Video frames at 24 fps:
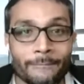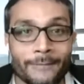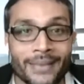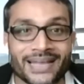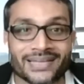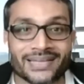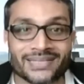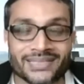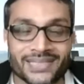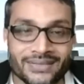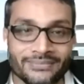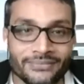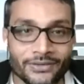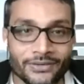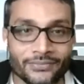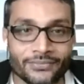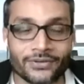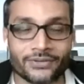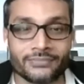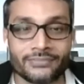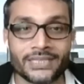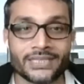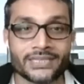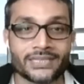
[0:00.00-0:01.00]
passive
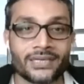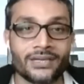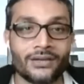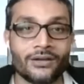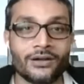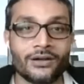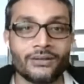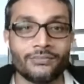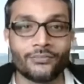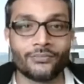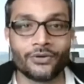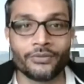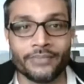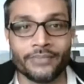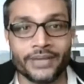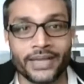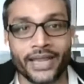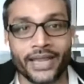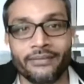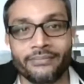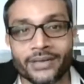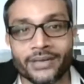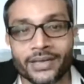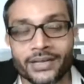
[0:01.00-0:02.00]
information, a lot more
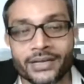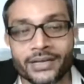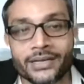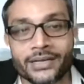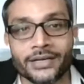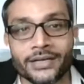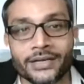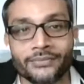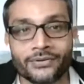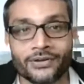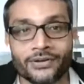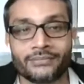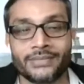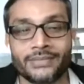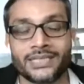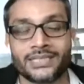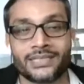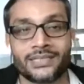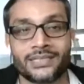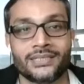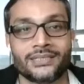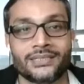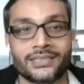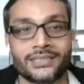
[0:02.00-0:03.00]
behavioral
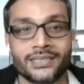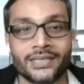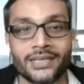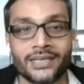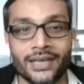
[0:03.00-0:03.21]
information.